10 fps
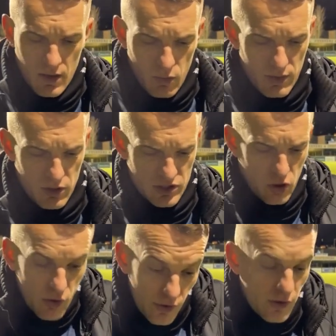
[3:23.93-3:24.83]
It's
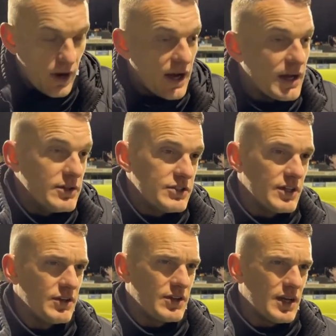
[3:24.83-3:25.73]
all in our hands,
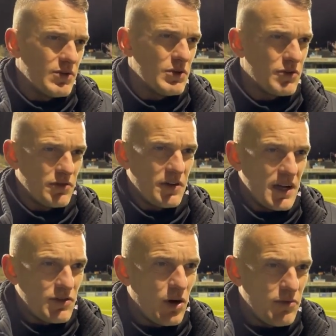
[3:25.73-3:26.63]
and we've got
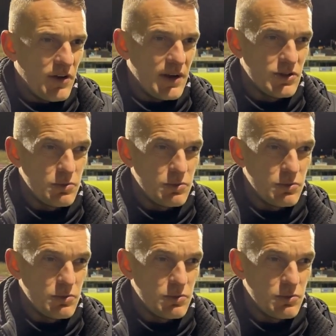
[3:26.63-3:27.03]
five cup finals.